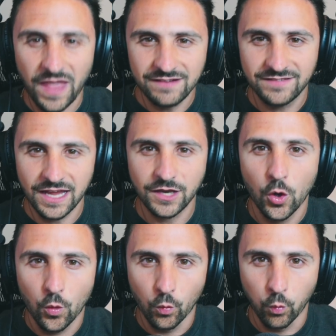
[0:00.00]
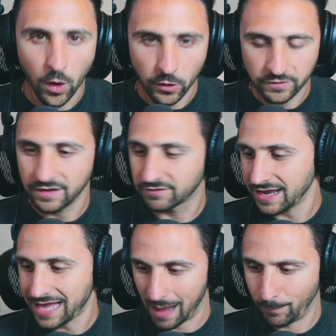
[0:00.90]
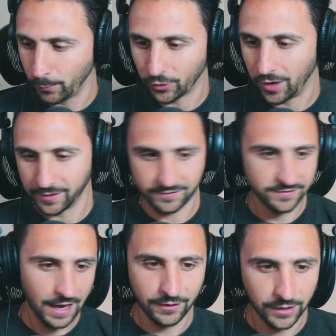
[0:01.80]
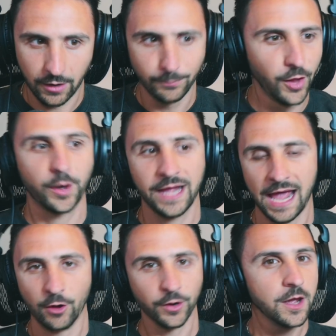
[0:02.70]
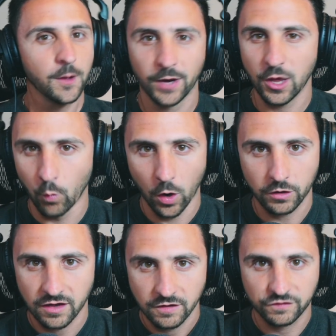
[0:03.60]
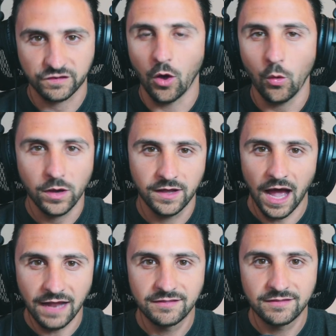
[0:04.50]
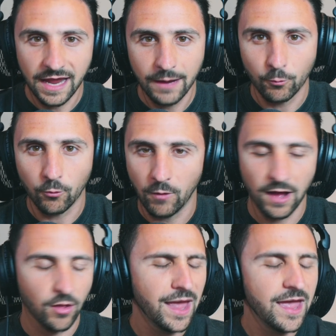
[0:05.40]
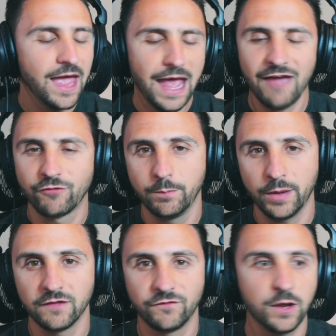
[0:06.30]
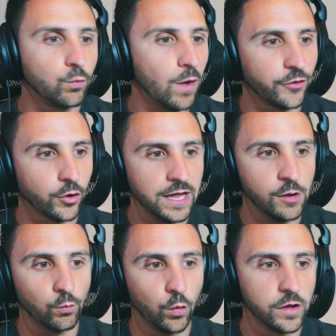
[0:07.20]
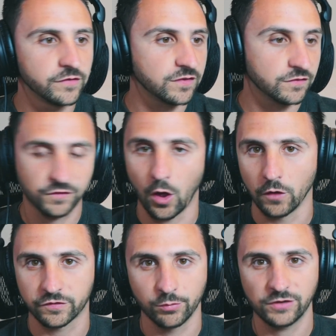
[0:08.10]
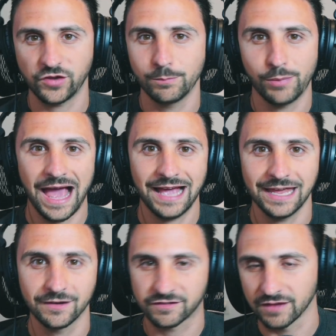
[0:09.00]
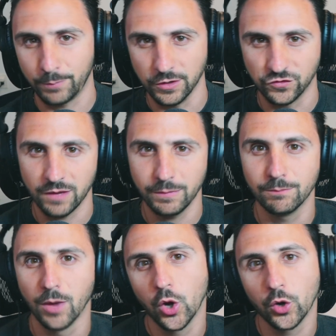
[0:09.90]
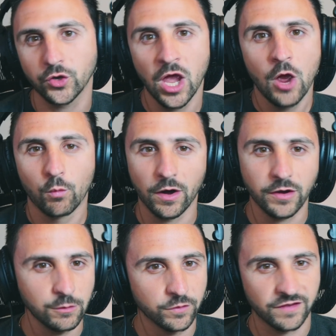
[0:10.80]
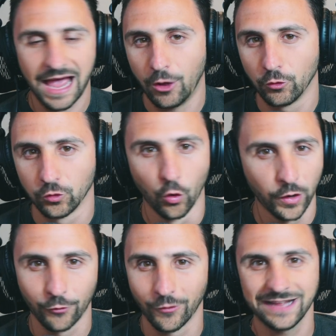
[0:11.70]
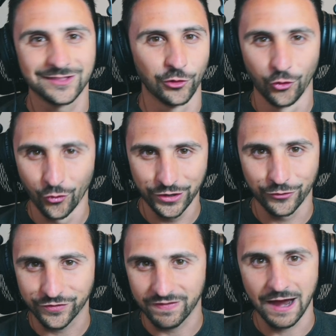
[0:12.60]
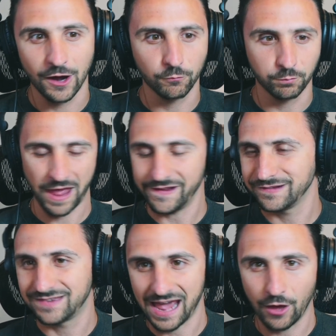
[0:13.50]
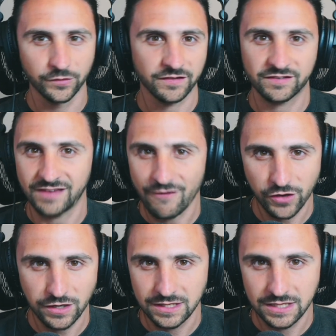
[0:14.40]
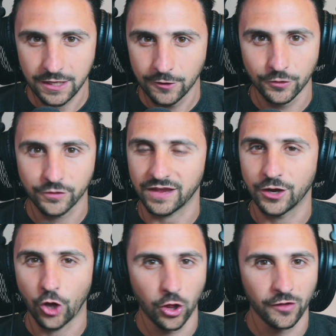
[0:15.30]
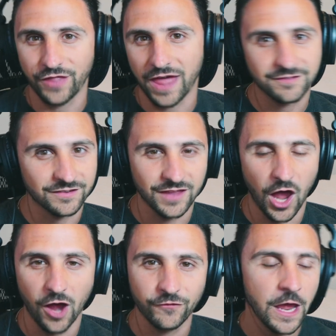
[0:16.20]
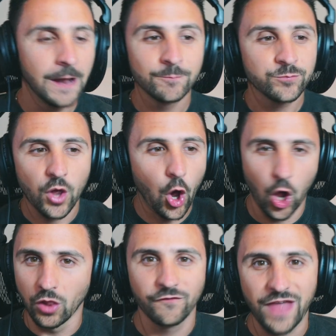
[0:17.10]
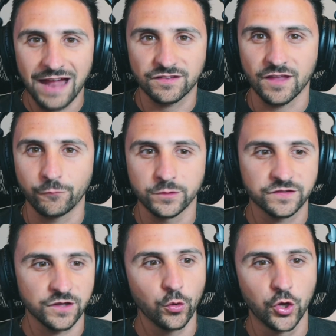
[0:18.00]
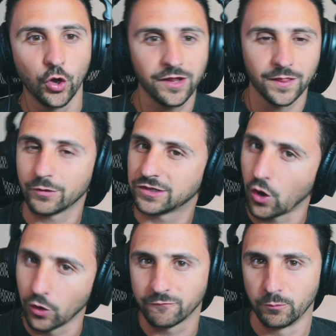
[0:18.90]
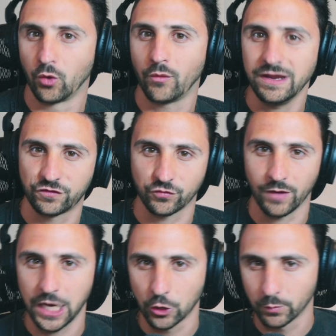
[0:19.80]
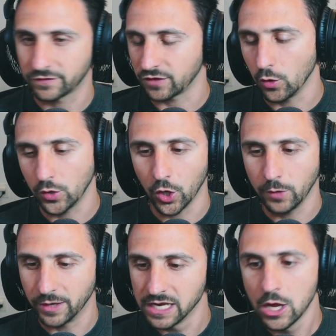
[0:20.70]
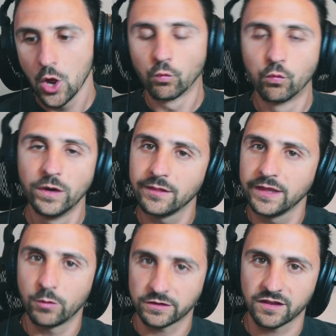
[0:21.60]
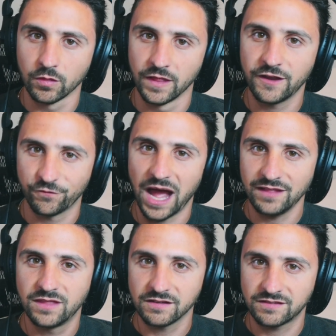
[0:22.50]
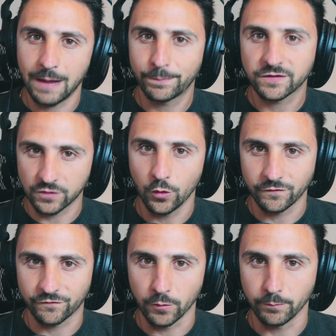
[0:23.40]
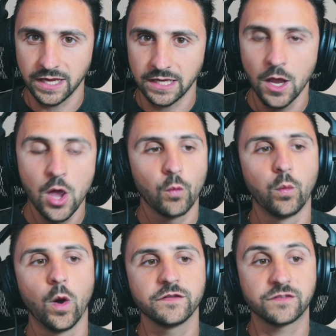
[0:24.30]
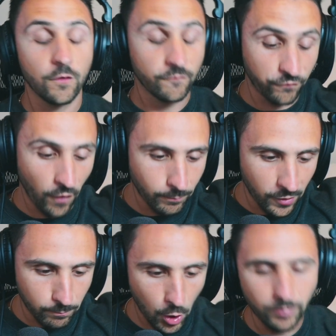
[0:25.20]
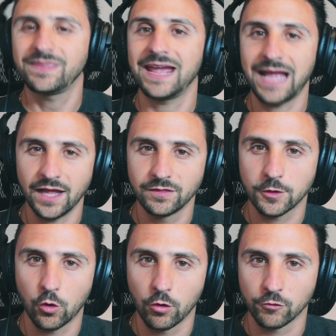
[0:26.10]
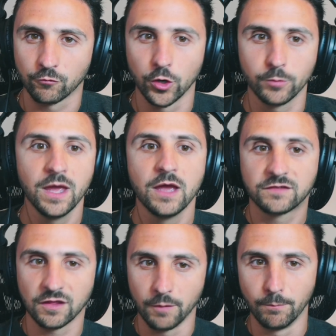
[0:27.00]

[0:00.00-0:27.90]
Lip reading: they did worked. It's like Apple products. I don't know, I'm nerding out, but it worked so goddamn well. Every bit of it, whether it was Saul switching back into Slippin' Jimmy mode, where he was out lawyering the lawyers there, getting down to 7 years and all of that stuff. All of that stuff was so good, and the return of Marie Schrader was so good, but really what solidified this episode for me was from the moment they got in the courtroom to the